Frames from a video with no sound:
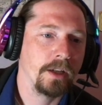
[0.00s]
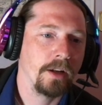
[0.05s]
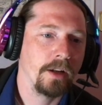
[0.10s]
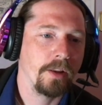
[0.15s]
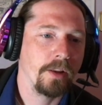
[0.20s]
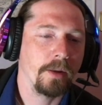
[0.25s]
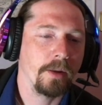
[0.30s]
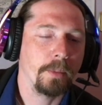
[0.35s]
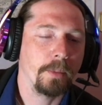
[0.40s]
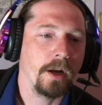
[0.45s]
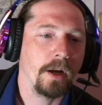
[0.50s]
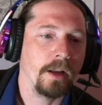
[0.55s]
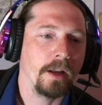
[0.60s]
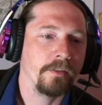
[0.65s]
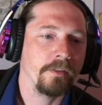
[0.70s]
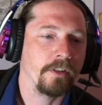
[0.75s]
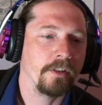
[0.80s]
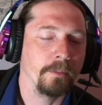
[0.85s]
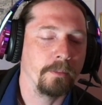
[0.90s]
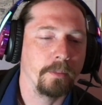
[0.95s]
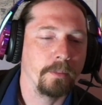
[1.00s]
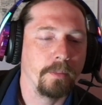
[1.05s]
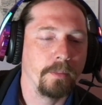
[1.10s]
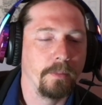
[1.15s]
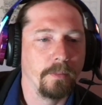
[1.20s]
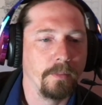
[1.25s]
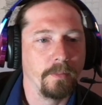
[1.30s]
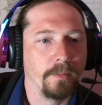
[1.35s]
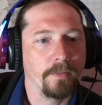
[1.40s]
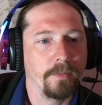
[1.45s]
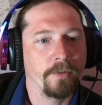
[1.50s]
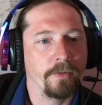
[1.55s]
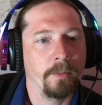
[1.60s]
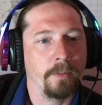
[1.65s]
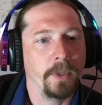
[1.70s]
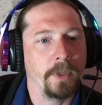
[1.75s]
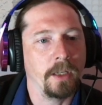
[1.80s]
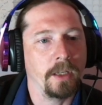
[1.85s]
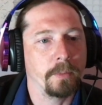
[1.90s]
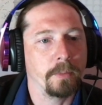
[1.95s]
the pawn from
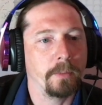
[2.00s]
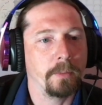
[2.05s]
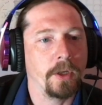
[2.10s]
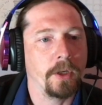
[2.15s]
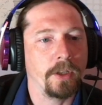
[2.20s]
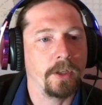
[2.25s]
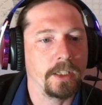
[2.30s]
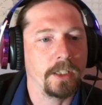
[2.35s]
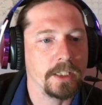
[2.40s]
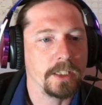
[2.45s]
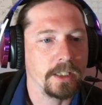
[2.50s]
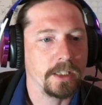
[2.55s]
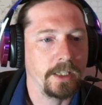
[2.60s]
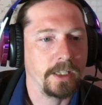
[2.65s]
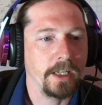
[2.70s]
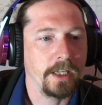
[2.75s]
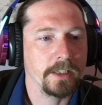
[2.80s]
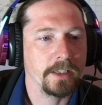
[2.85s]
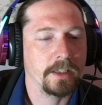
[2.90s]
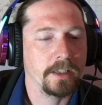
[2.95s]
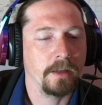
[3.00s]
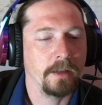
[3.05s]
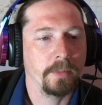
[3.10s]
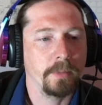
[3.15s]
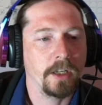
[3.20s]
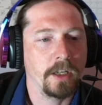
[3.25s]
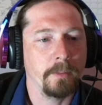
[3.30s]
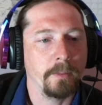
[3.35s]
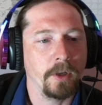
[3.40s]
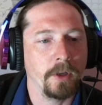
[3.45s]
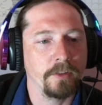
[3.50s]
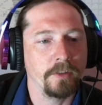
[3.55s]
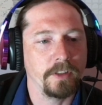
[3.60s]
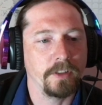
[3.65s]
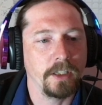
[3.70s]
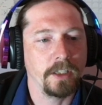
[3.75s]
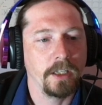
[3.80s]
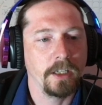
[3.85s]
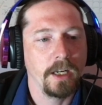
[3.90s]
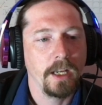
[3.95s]
being promoted because the king is going to come
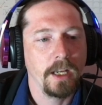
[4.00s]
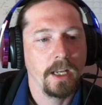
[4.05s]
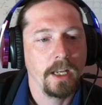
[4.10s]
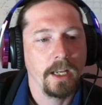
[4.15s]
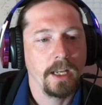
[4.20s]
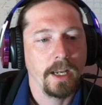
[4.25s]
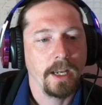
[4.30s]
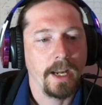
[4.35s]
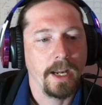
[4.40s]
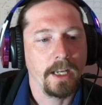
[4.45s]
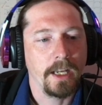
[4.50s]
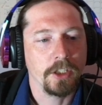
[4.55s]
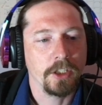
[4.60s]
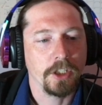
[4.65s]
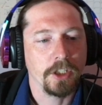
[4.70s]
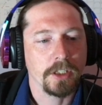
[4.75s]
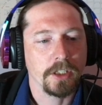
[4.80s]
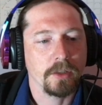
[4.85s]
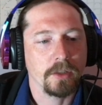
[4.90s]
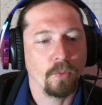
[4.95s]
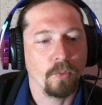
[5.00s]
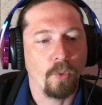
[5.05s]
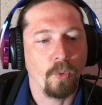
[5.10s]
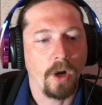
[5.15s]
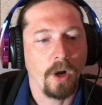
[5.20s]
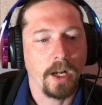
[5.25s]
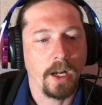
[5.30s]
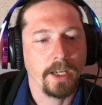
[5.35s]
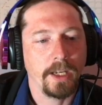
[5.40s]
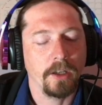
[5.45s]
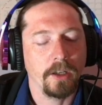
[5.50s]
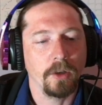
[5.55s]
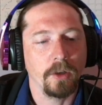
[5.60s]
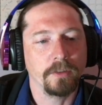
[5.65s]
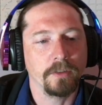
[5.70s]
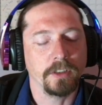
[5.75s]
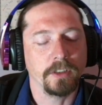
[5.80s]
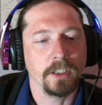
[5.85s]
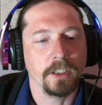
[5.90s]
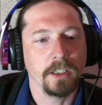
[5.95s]
over and just walk it
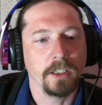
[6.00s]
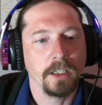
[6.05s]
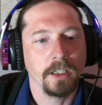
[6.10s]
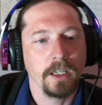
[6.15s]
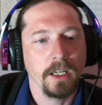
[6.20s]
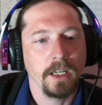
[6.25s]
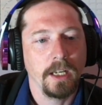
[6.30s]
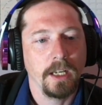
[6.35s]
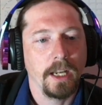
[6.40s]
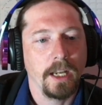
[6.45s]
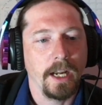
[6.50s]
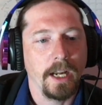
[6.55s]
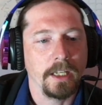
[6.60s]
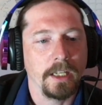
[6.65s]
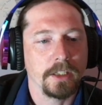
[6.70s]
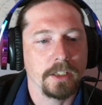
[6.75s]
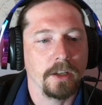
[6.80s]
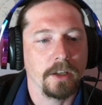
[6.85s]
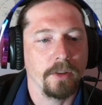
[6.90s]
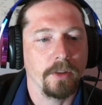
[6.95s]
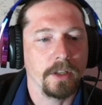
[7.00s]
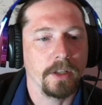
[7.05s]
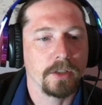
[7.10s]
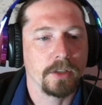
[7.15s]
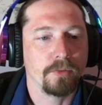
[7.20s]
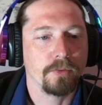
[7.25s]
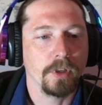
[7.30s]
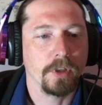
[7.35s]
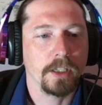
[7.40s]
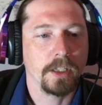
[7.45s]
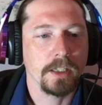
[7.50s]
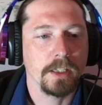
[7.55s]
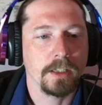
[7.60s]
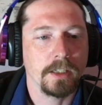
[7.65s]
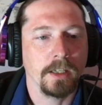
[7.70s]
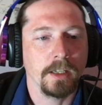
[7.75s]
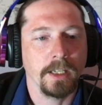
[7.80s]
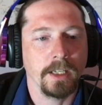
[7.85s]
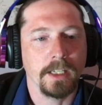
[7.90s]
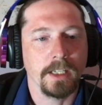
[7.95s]
over. And so this rook is going
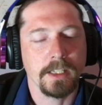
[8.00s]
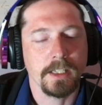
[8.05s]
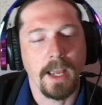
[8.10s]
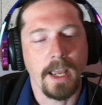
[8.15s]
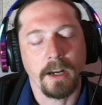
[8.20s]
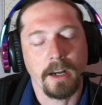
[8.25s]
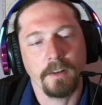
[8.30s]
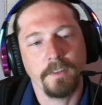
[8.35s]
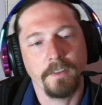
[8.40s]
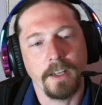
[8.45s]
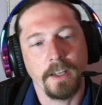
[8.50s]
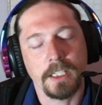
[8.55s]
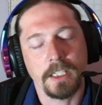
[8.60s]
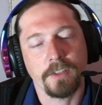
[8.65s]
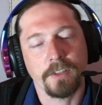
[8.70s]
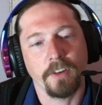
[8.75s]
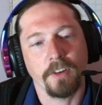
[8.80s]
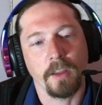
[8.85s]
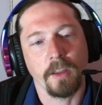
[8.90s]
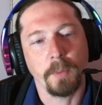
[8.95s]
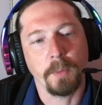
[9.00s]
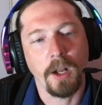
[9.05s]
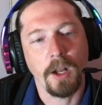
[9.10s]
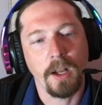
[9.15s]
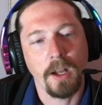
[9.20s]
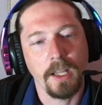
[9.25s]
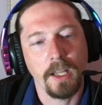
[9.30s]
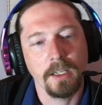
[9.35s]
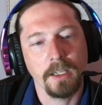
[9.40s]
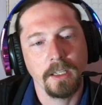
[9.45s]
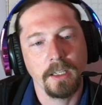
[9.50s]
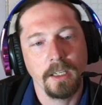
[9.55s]
to get sacrificed for the pawn,